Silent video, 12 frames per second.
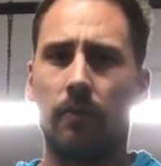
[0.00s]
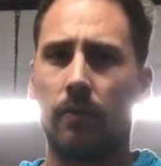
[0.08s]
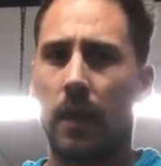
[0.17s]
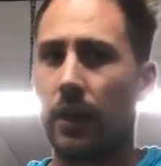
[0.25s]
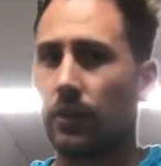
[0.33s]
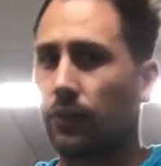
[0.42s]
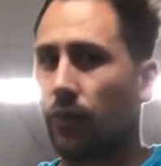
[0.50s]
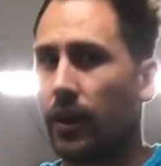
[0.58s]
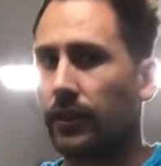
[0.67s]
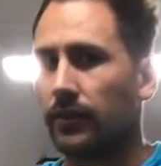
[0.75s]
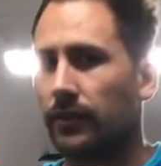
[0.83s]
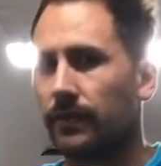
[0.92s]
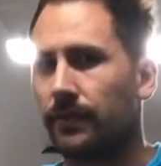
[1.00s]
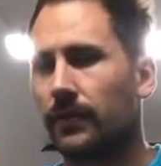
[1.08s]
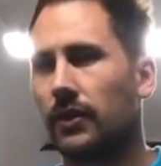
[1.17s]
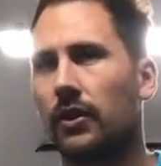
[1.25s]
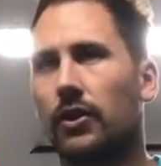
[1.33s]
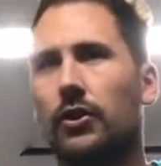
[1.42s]
ex-friends
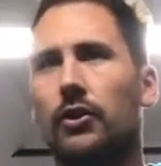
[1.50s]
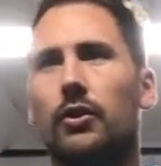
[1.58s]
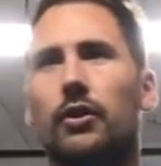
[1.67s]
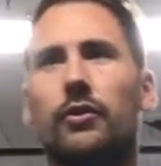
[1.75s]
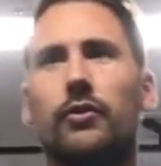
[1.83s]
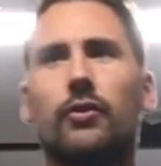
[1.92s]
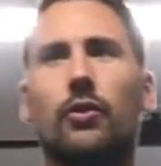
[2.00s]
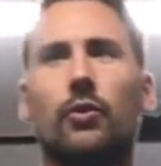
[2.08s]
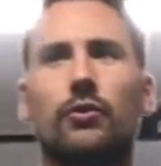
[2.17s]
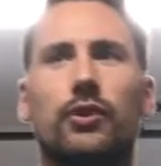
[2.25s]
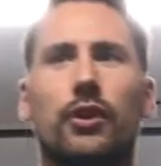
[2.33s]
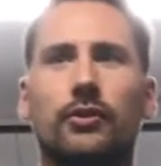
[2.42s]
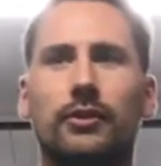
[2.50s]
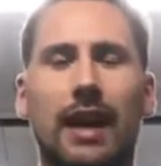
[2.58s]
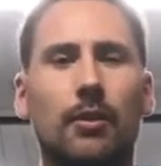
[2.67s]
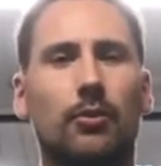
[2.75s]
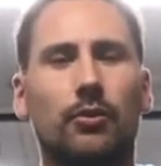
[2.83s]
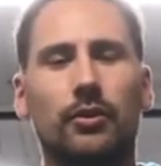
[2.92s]
who have also
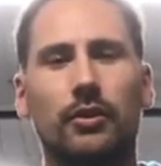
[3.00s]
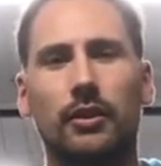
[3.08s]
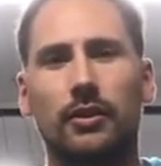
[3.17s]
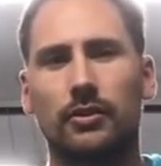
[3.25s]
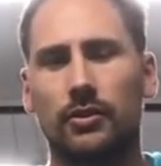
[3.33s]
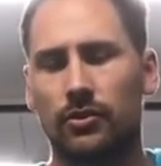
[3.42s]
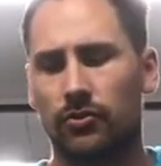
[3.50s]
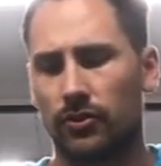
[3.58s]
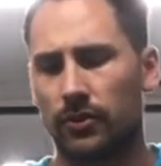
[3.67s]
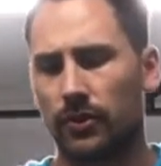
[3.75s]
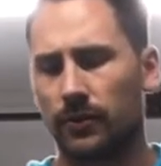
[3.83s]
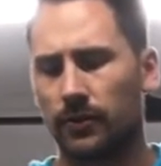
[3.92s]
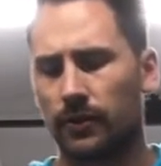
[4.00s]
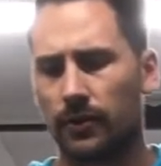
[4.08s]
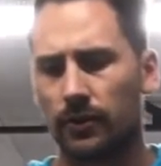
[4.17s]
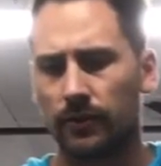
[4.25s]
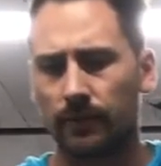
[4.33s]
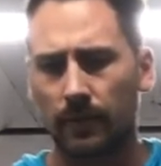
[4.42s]
dabbled in such drug substance.